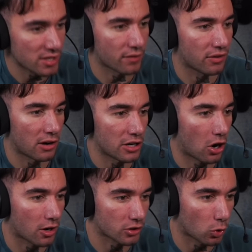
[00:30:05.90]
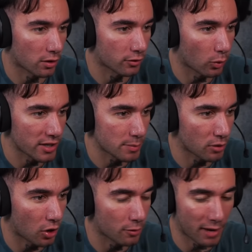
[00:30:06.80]
has a very hardcore voice,
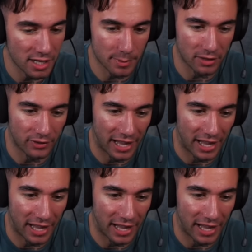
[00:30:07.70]
bro. Reminds me of